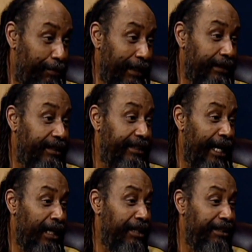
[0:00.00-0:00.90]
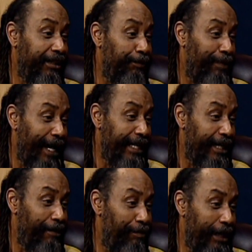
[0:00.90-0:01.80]
But sailors, despite
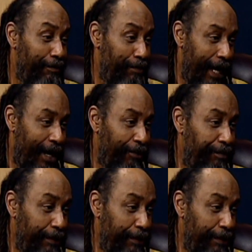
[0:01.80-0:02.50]
it being bound,